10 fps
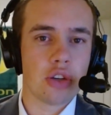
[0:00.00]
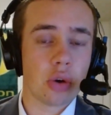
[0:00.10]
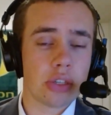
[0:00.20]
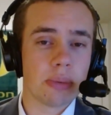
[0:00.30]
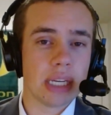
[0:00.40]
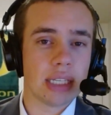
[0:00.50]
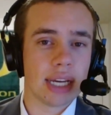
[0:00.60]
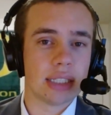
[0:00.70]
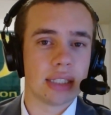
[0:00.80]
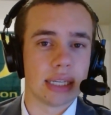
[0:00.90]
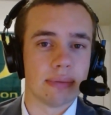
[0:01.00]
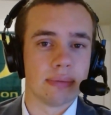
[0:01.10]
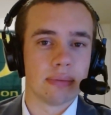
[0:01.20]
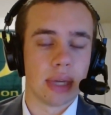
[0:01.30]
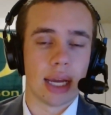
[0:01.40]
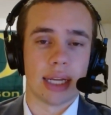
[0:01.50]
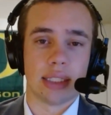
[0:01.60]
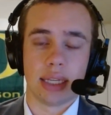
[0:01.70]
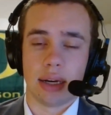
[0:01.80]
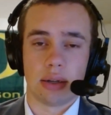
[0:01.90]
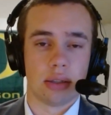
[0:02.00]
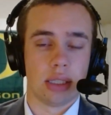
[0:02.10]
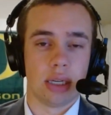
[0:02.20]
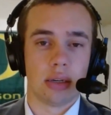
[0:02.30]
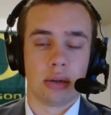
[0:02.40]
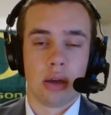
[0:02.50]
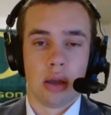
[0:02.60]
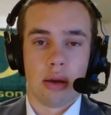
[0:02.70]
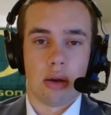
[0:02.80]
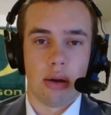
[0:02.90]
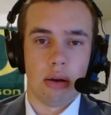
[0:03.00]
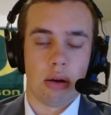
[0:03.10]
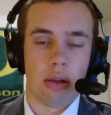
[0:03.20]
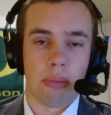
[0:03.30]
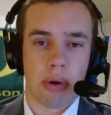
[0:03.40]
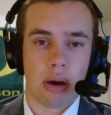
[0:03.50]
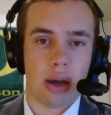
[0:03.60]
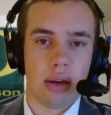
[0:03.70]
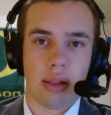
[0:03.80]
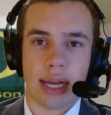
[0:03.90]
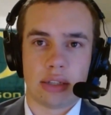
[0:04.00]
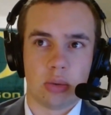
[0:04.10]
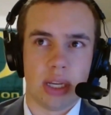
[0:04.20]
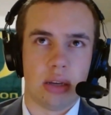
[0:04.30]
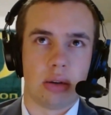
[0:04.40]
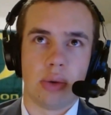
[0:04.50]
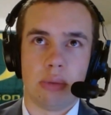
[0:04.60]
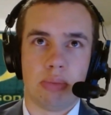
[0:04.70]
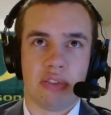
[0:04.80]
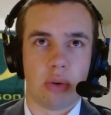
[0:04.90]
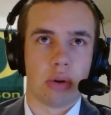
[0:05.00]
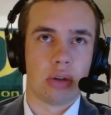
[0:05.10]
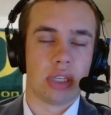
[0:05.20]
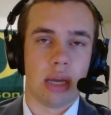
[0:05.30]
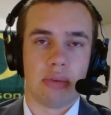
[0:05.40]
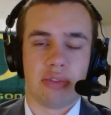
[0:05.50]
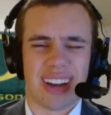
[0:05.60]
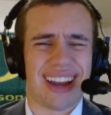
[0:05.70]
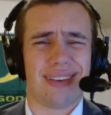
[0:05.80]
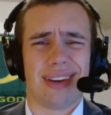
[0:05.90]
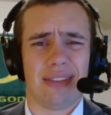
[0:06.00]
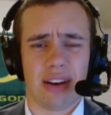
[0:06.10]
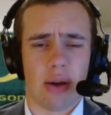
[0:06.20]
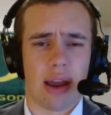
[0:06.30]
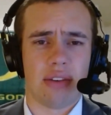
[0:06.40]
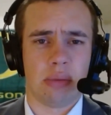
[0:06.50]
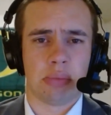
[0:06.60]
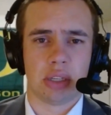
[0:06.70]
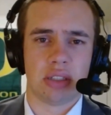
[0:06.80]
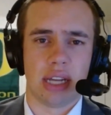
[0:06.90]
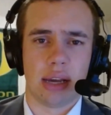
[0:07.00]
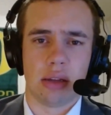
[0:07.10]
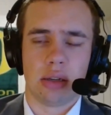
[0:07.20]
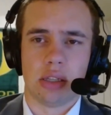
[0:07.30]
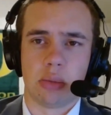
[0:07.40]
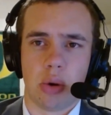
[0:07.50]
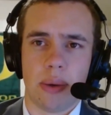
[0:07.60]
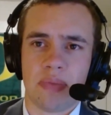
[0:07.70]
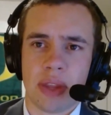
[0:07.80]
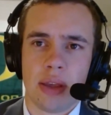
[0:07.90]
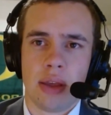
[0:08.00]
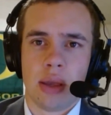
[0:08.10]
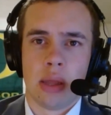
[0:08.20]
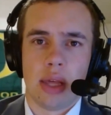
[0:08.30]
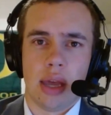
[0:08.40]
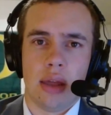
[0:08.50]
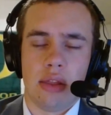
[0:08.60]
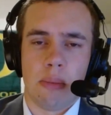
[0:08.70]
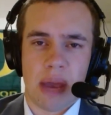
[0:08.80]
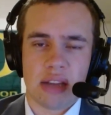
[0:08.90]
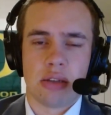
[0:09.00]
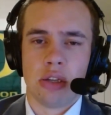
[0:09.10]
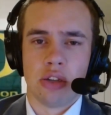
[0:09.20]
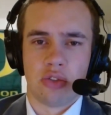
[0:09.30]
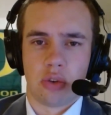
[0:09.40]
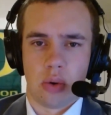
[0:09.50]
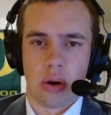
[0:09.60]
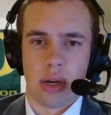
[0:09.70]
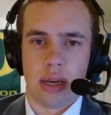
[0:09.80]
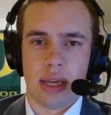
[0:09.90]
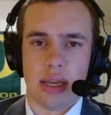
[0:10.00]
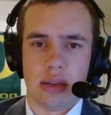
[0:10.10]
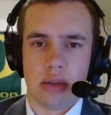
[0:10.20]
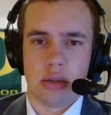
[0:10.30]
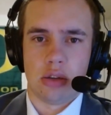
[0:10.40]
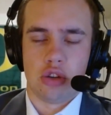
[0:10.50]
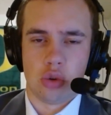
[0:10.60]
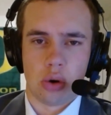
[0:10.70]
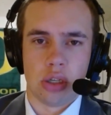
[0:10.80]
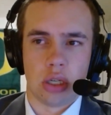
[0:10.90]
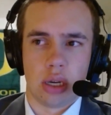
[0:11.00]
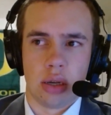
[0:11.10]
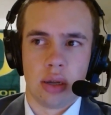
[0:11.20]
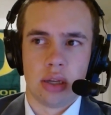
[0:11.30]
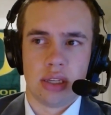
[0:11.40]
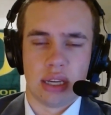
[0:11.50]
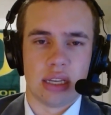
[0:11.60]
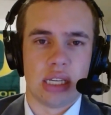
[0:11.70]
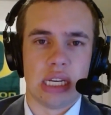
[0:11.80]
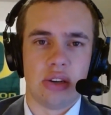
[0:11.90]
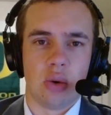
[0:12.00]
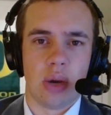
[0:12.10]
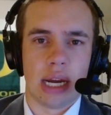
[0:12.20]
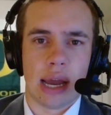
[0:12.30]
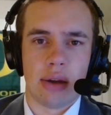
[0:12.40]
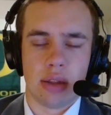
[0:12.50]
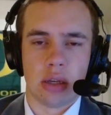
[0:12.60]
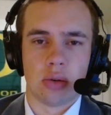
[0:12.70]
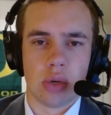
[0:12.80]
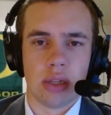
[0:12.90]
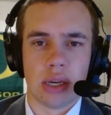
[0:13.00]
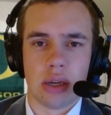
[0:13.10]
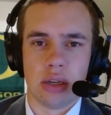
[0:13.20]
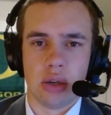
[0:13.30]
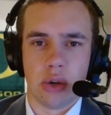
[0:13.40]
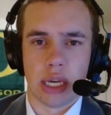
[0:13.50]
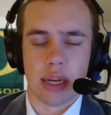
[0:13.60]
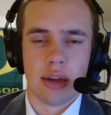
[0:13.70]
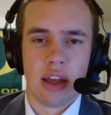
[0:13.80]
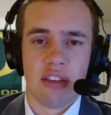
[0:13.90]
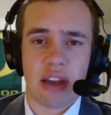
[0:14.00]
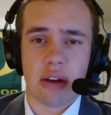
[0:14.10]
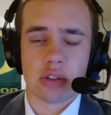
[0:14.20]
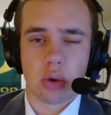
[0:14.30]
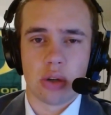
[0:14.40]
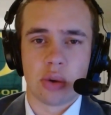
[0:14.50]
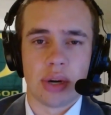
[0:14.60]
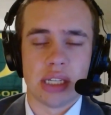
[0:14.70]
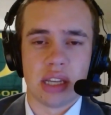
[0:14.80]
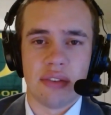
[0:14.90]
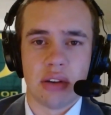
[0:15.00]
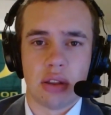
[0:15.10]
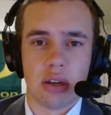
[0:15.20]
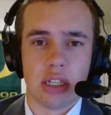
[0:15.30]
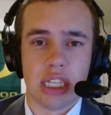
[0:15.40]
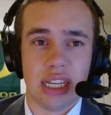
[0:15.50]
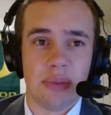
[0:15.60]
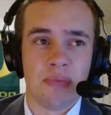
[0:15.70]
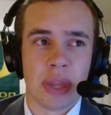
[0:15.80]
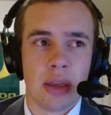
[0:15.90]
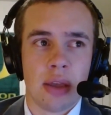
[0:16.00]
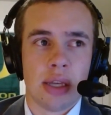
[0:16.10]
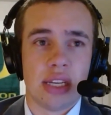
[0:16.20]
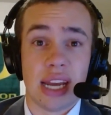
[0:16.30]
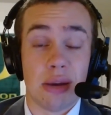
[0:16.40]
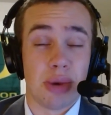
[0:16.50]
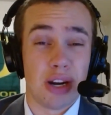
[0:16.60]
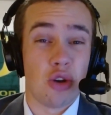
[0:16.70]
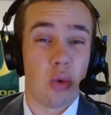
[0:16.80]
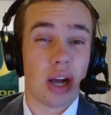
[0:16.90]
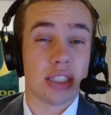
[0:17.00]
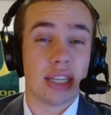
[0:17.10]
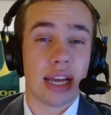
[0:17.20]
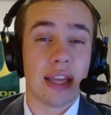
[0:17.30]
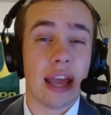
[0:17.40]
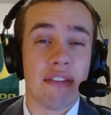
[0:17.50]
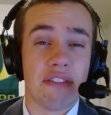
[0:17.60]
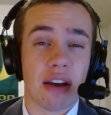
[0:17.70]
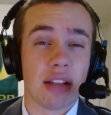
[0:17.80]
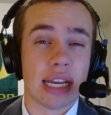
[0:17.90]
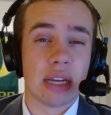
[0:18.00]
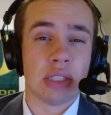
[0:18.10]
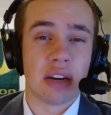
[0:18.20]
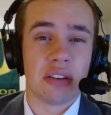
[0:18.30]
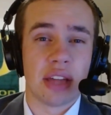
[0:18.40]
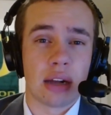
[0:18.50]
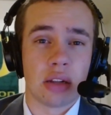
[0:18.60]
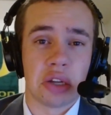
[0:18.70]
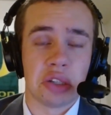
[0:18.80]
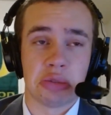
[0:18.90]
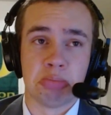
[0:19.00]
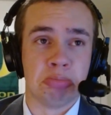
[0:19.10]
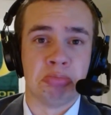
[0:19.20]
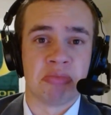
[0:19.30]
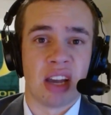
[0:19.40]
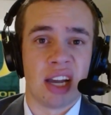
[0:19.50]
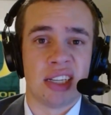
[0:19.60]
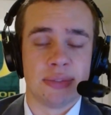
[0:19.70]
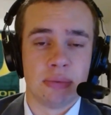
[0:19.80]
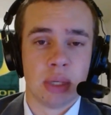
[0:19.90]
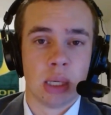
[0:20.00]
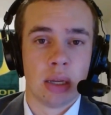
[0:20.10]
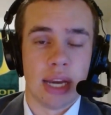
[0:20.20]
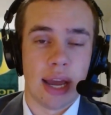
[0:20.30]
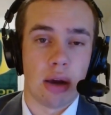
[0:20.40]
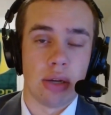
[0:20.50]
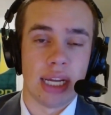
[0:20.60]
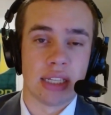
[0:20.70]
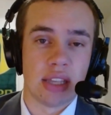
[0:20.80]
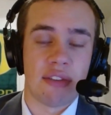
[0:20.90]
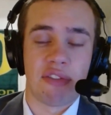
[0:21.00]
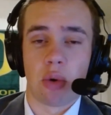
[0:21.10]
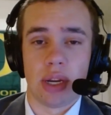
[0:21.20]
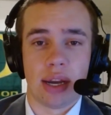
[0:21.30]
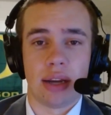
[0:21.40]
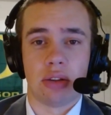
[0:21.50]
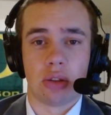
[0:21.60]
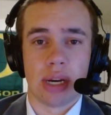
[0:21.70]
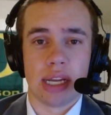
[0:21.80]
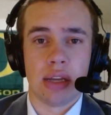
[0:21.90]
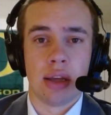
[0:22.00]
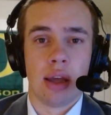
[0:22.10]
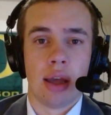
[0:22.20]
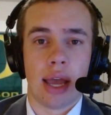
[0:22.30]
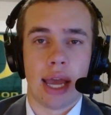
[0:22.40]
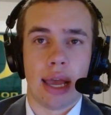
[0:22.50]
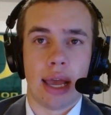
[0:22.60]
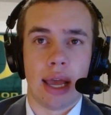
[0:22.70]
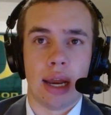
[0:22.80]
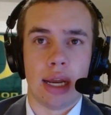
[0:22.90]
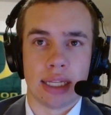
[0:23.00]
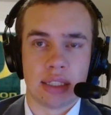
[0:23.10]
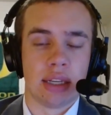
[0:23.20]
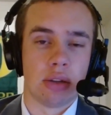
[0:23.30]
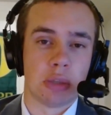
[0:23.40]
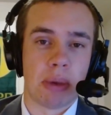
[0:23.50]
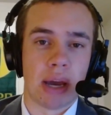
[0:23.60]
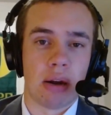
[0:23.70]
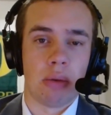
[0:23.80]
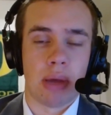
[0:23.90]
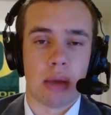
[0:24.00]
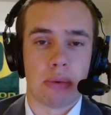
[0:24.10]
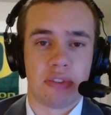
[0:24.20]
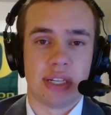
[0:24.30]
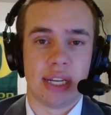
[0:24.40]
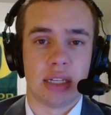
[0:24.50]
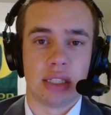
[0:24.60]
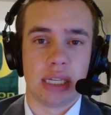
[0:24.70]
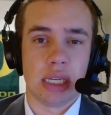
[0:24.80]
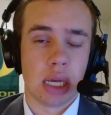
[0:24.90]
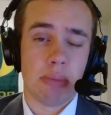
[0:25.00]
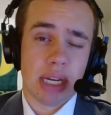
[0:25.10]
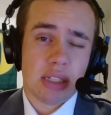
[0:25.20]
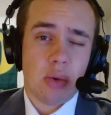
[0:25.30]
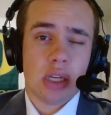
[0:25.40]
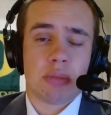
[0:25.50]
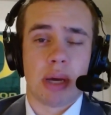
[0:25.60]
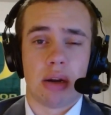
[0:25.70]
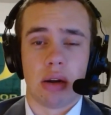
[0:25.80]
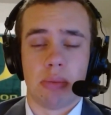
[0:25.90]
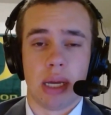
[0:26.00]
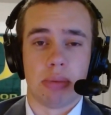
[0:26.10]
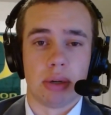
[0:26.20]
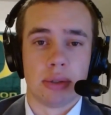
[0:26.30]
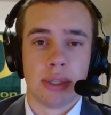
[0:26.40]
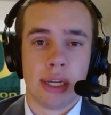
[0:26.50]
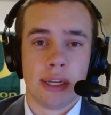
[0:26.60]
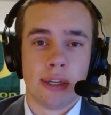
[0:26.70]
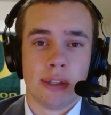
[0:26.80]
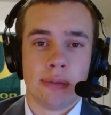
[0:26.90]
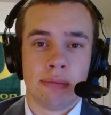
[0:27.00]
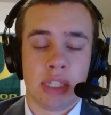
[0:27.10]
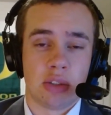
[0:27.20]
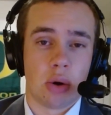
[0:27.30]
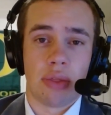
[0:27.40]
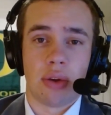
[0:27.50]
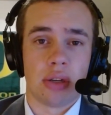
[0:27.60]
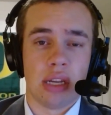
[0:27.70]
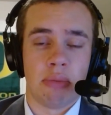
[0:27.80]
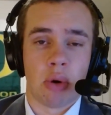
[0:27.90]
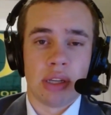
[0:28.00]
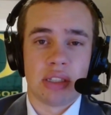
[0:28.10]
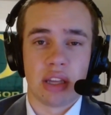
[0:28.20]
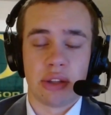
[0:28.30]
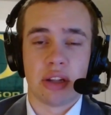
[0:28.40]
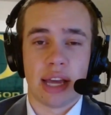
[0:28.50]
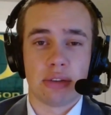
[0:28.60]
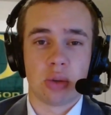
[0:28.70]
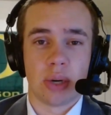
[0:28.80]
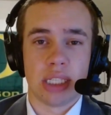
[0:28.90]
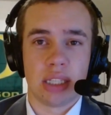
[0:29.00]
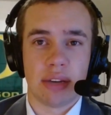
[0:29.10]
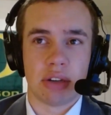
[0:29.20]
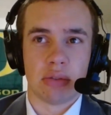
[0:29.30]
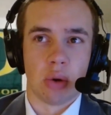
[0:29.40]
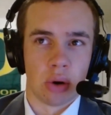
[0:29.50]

Georgia beat Tennessee. And I said earlier on the pod last week or week before, day before, I don't even know. Everything blurs together at this point. That the best news for Oregon is Georgia to continue to win out and look really good doing it. Final score 27-13. Did anybody who watched that game felt like it was ever that close? I didn't. Now, it's not 49-3, and it still looks better on paper for Tennessee because it was better on paper. They scored 13 points. They only allowed 27.